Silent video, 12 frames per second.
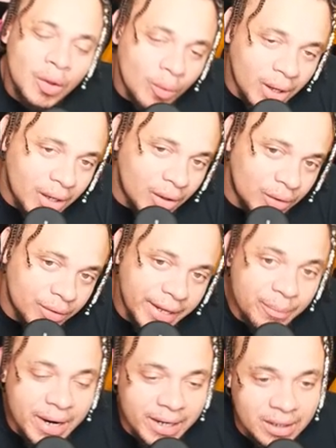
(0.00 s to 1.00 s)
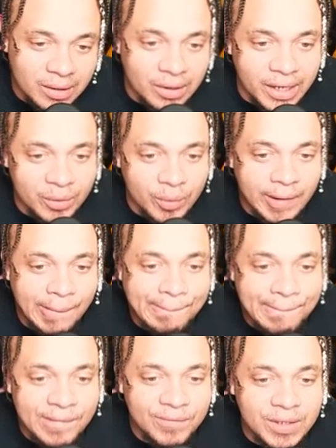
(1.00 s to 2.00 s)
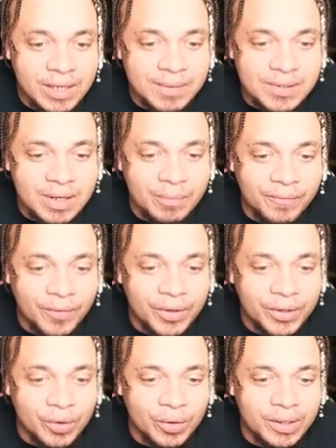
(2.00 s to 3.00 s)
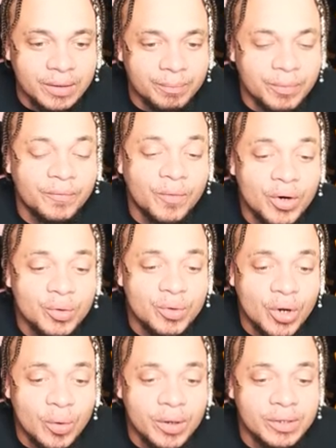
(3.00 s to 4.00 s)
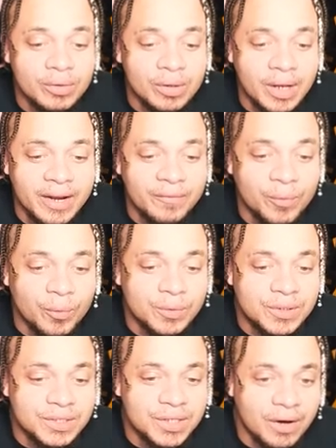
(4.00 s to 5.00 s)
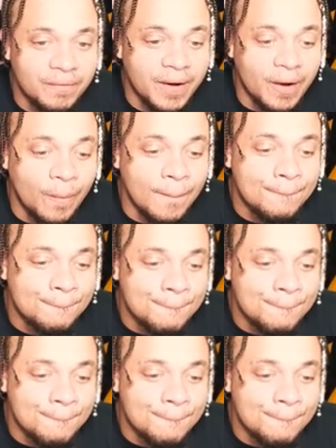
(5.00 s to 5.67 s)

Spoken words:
Well, they might kill her anyway. If you keep this up before you know it, your life will snuff out.